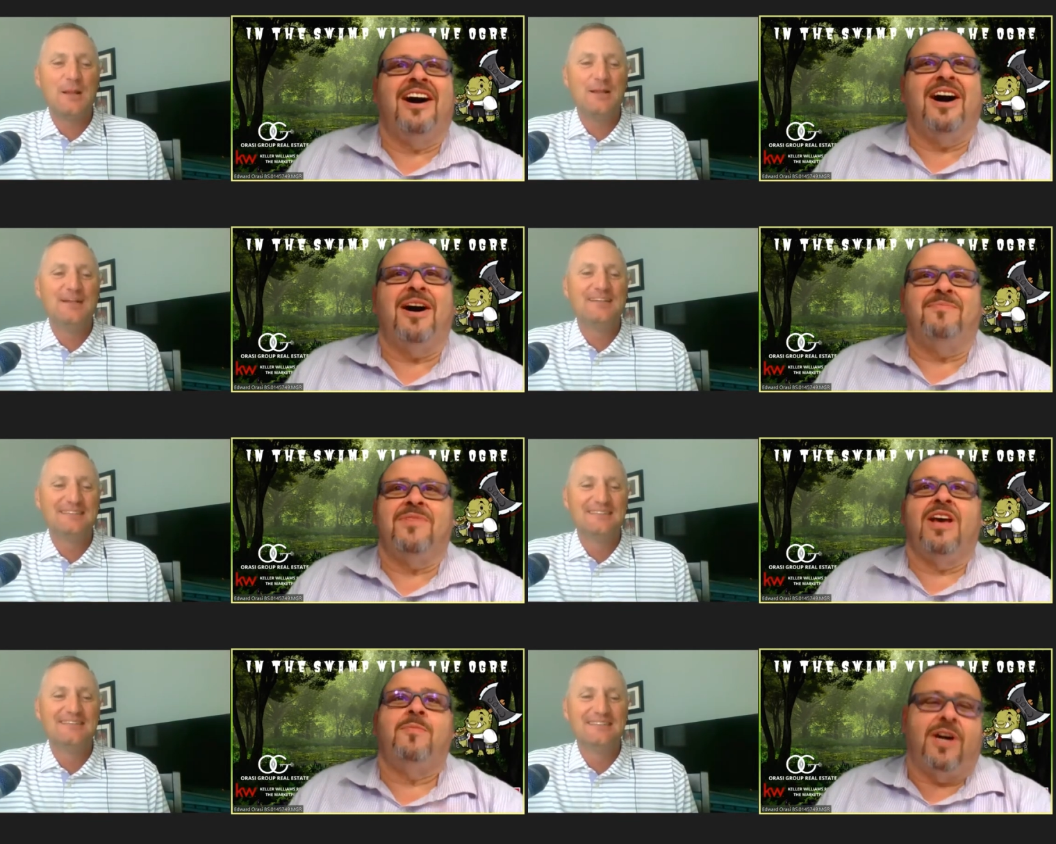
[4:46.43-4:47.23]

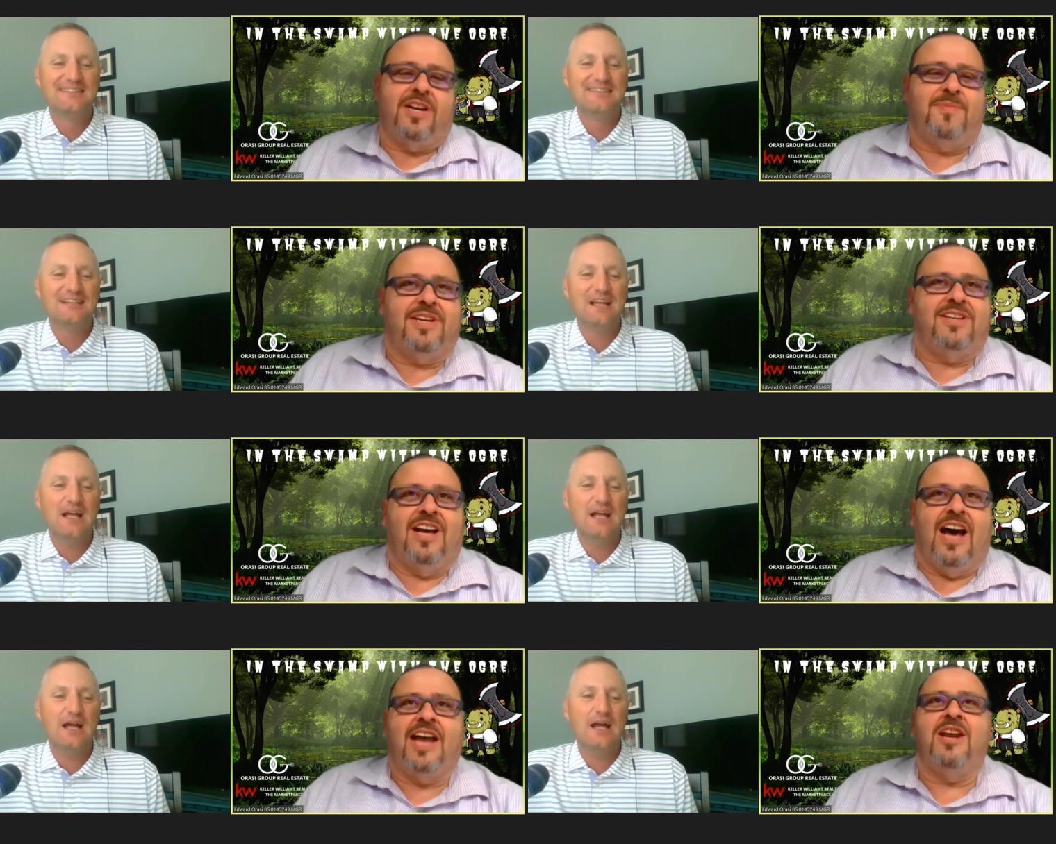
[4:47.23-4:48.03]
Speaker 1: Um, but but
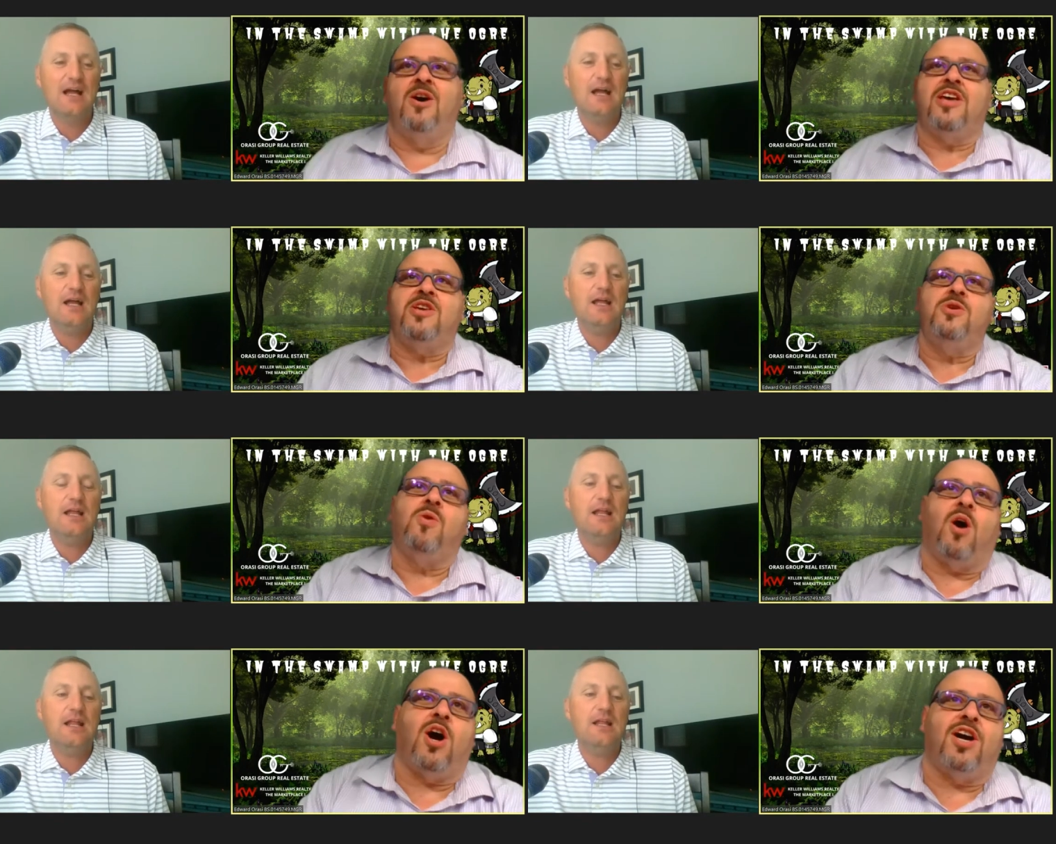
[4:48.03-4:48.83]
I know that
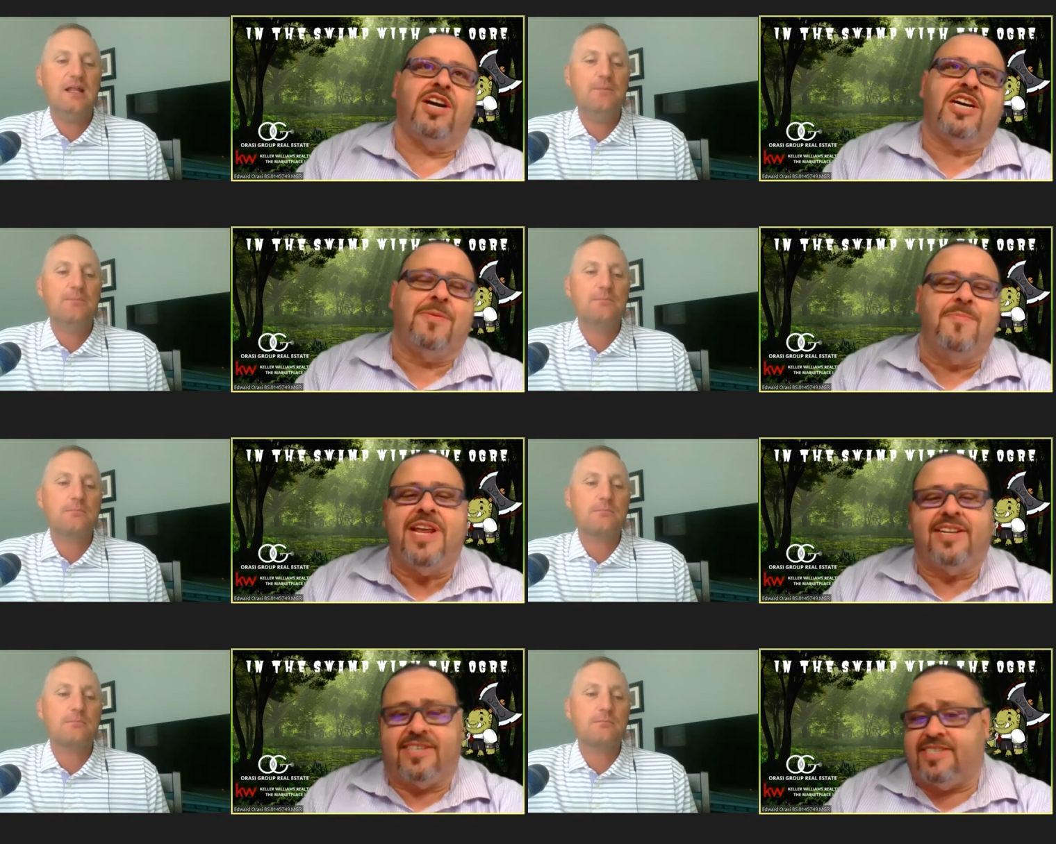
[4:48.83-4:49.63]
you are
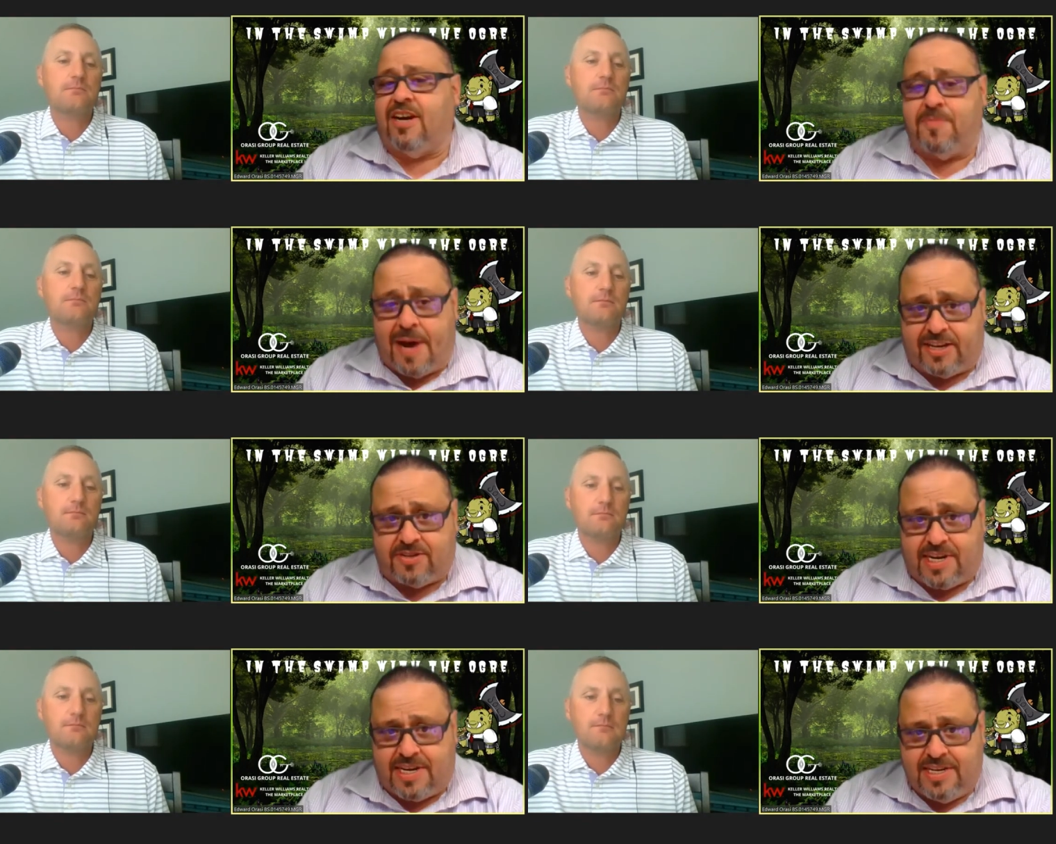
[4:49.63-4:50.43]
committed to self
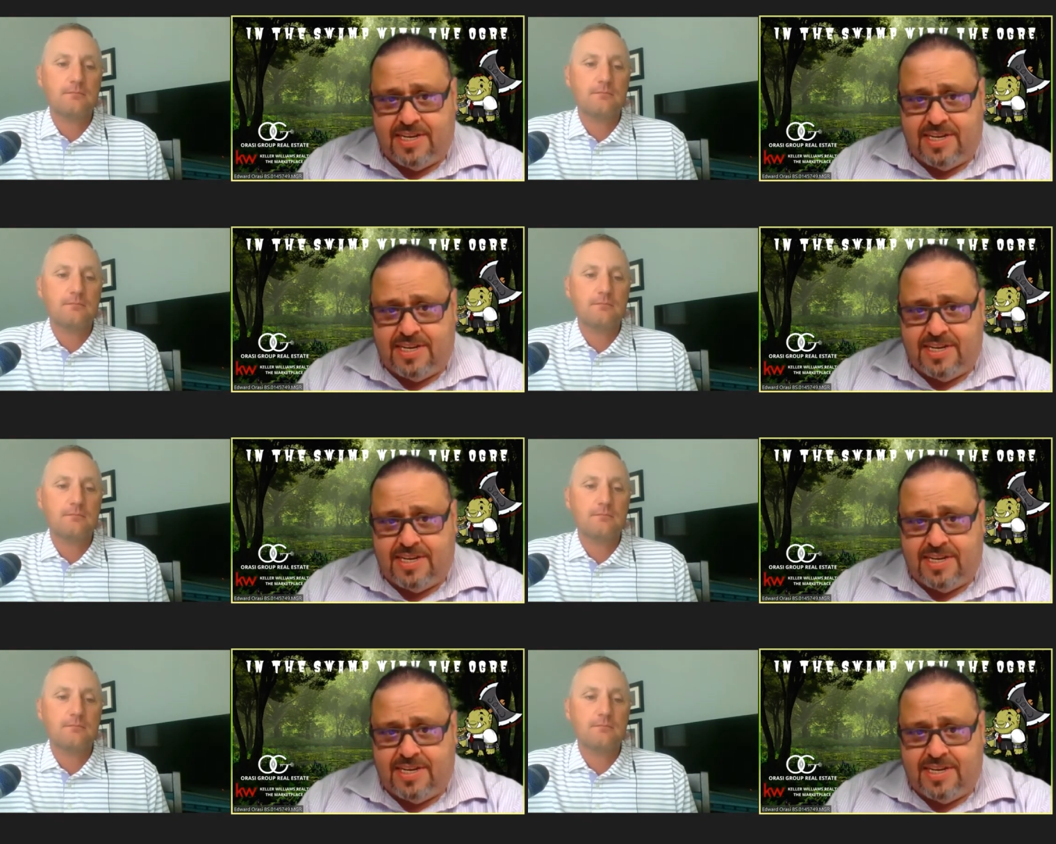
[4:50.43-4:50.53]
mastery,